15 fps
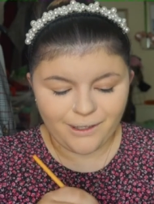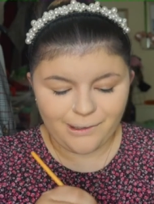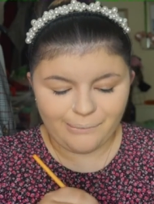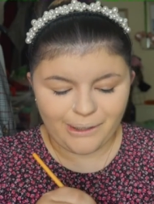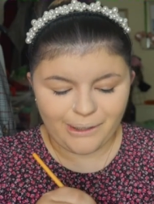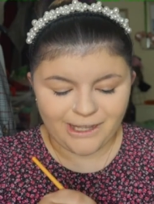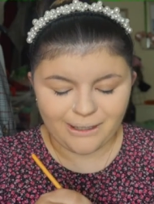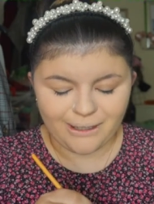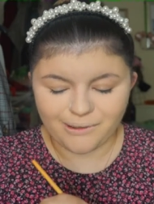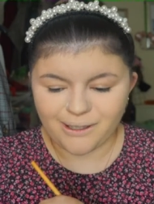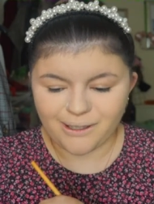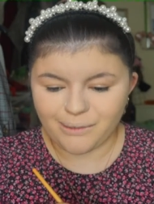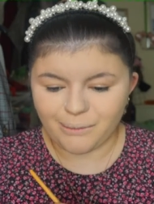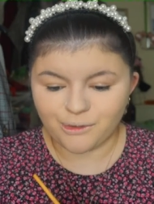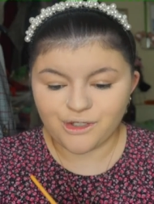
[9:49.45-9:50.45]
But I think some
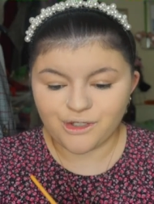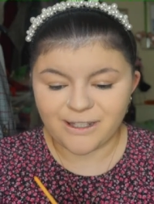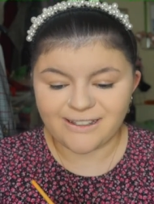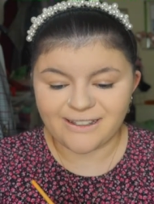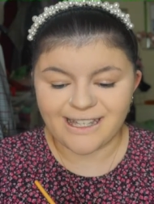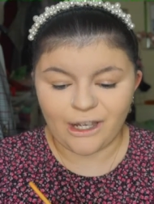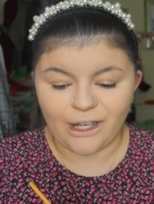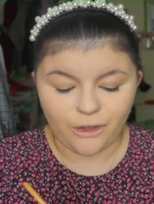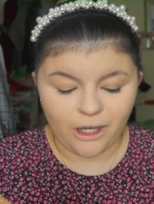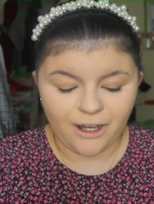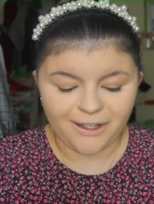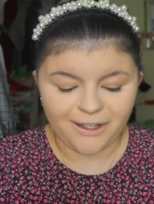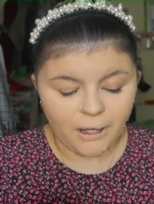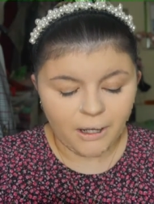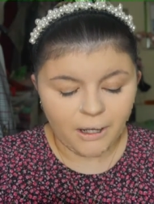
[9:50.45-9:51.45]
people just like to get on the
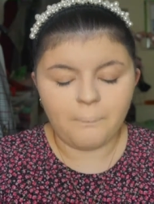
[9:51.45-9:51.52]
hype.